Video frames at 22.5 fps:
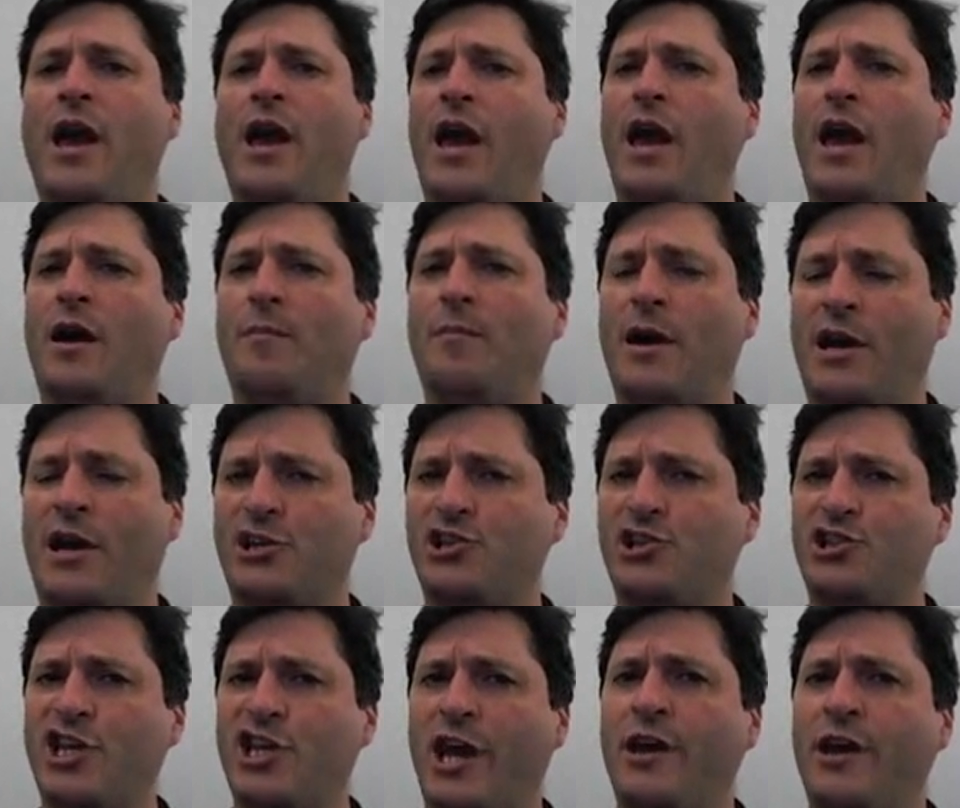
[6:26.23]
And I
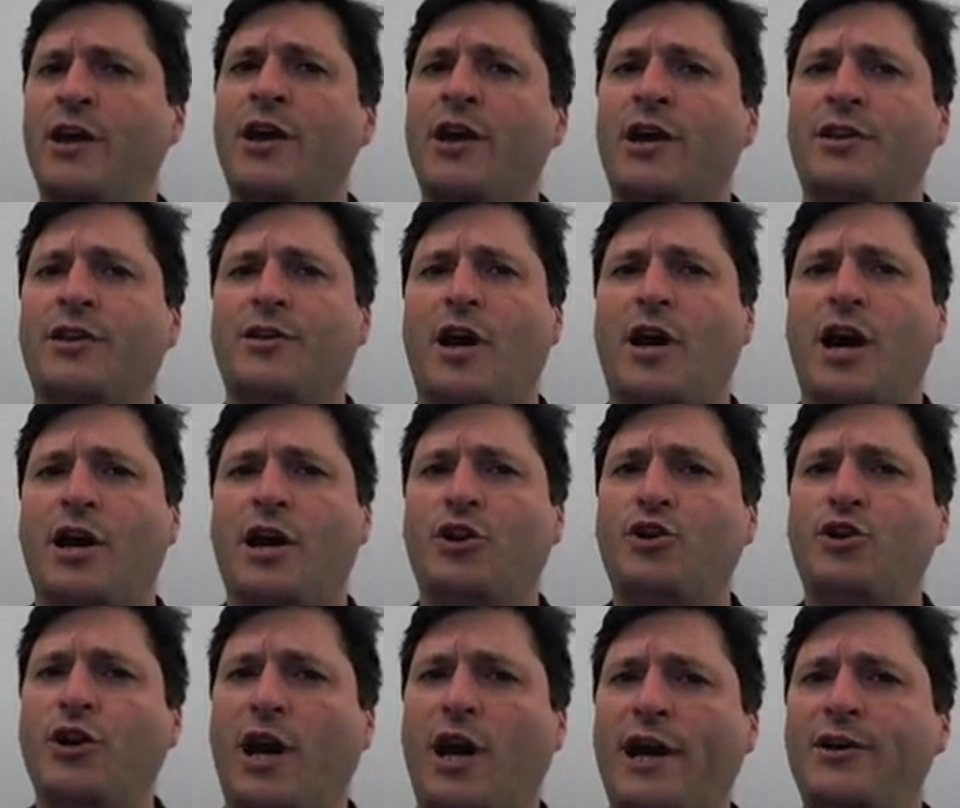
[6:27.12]
should say,
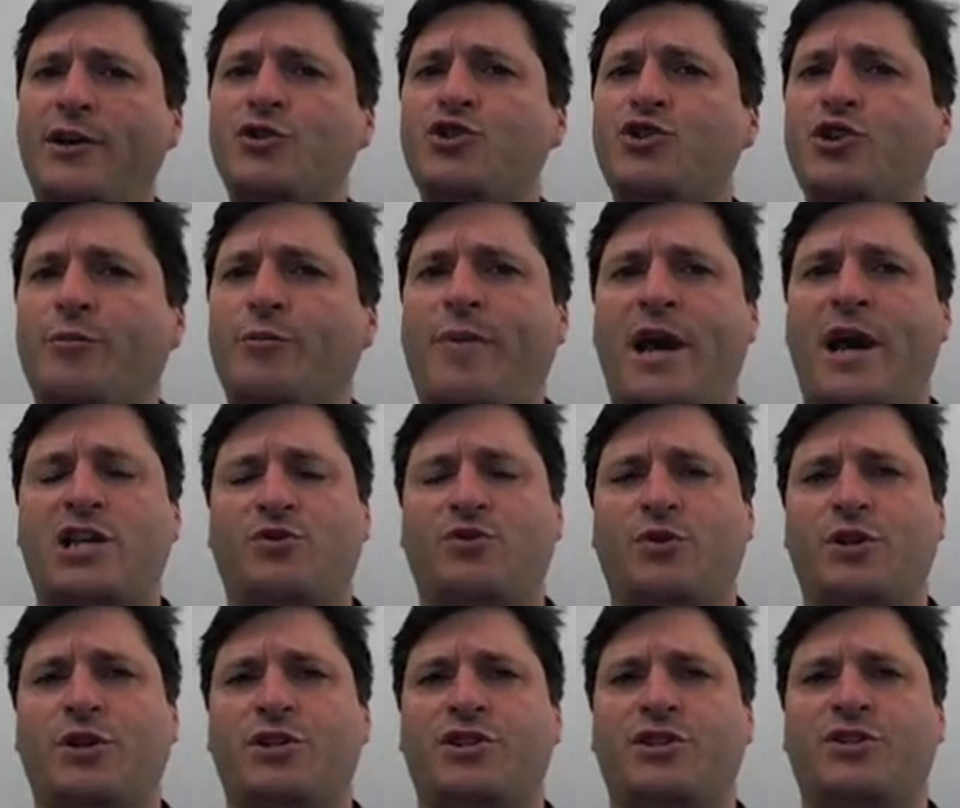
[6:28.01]
I use good
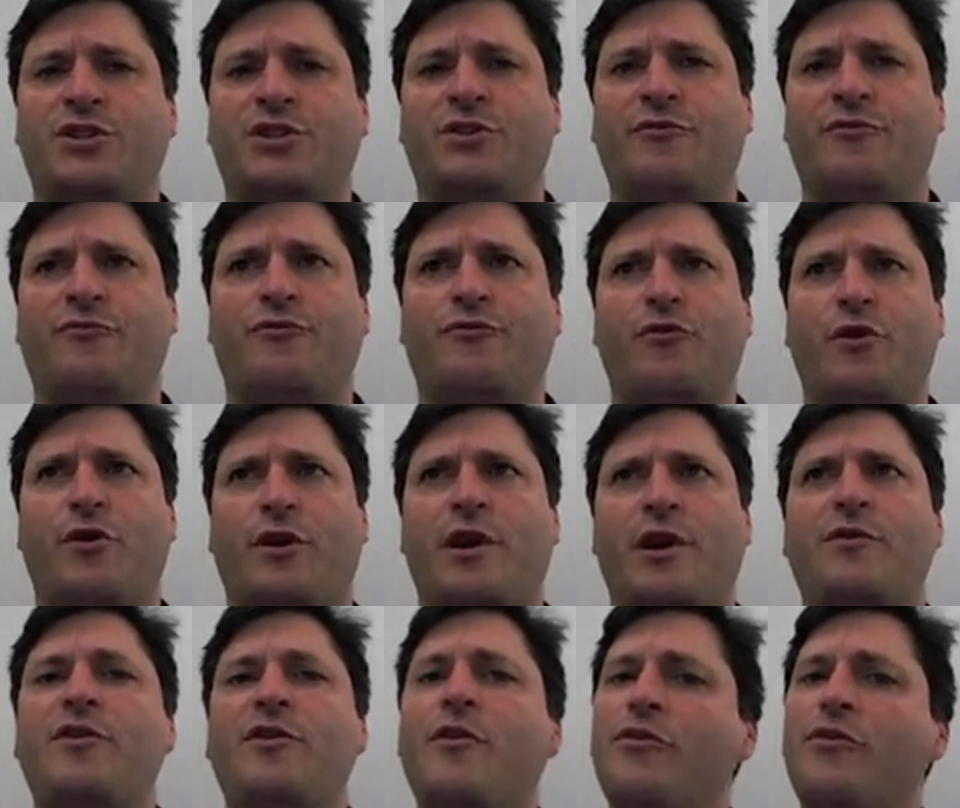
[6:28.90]
passwords
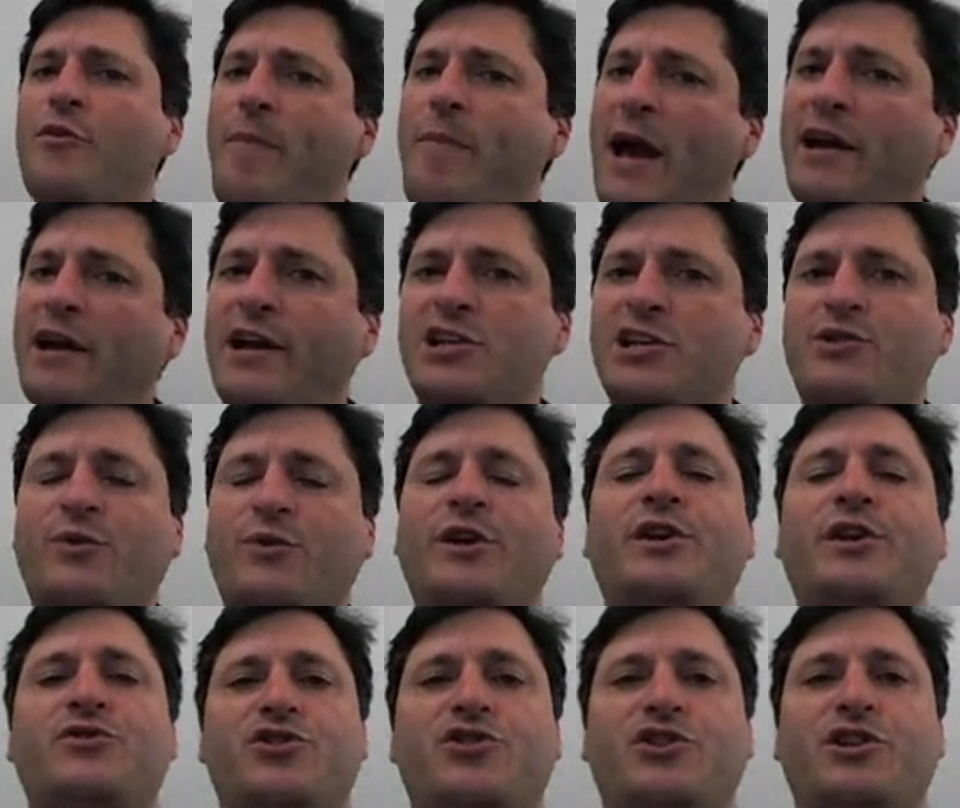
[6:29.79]
for, the bad guys are
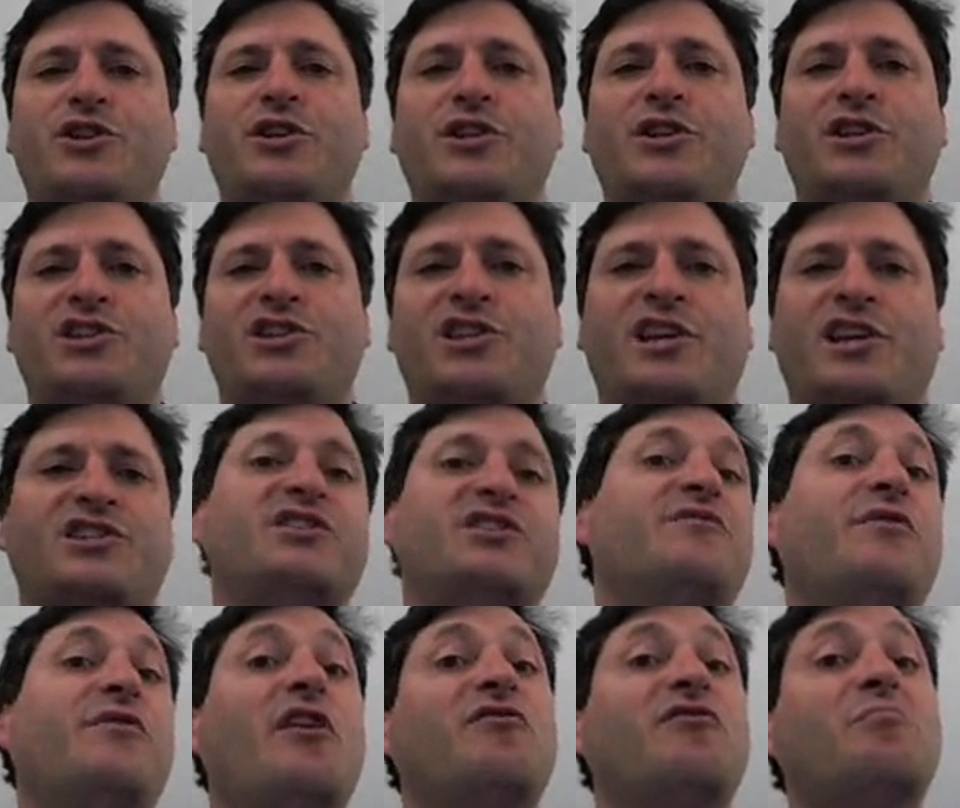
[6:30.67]
really interested in sites that
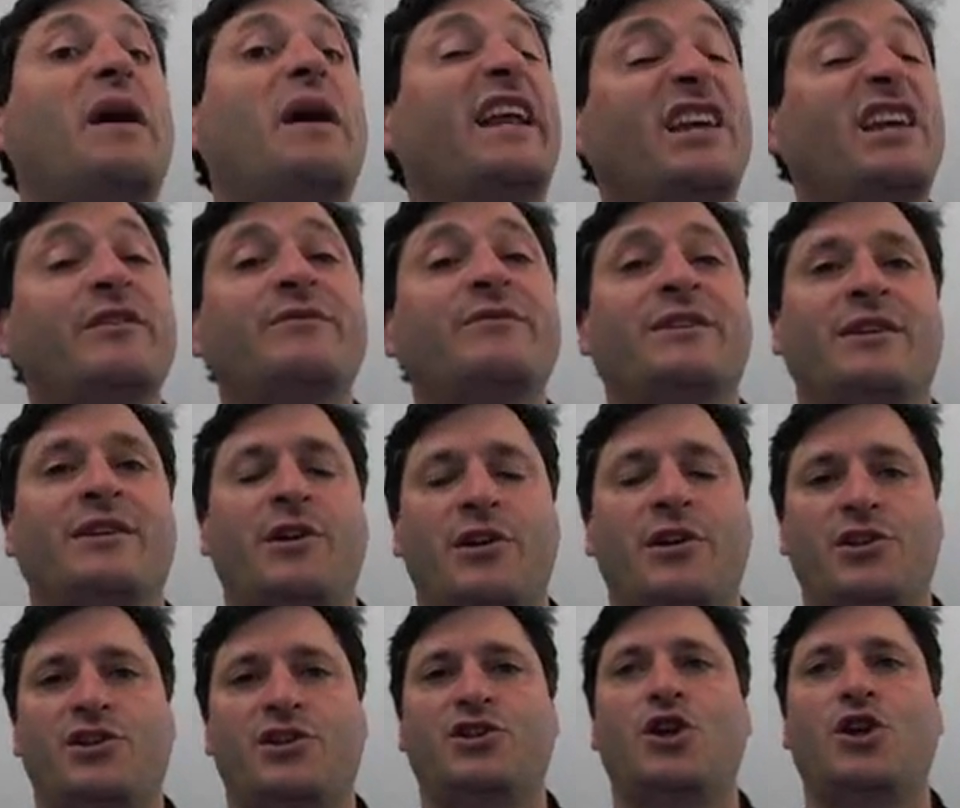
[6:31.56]
involve money.
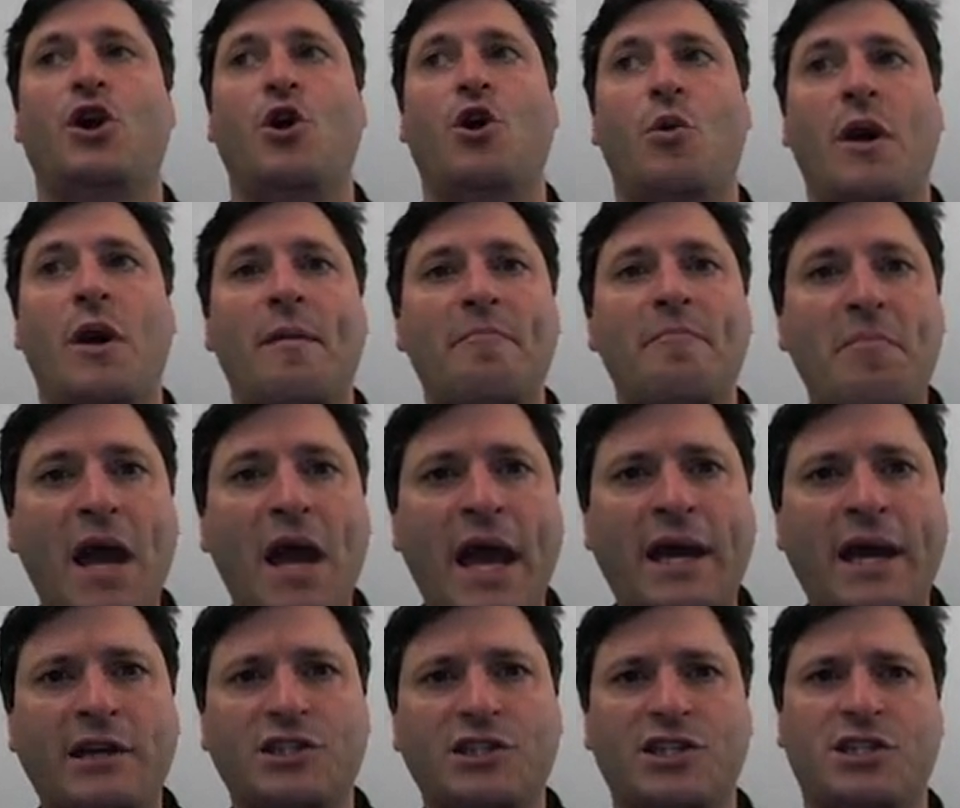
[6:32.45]
So
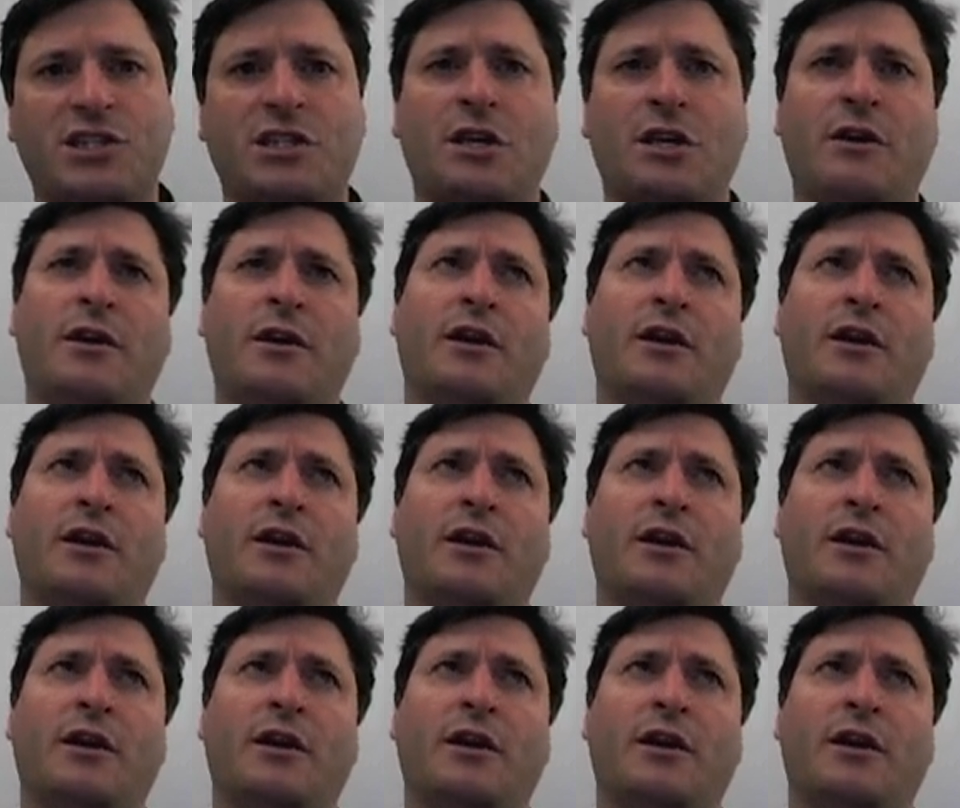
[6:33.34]
banks,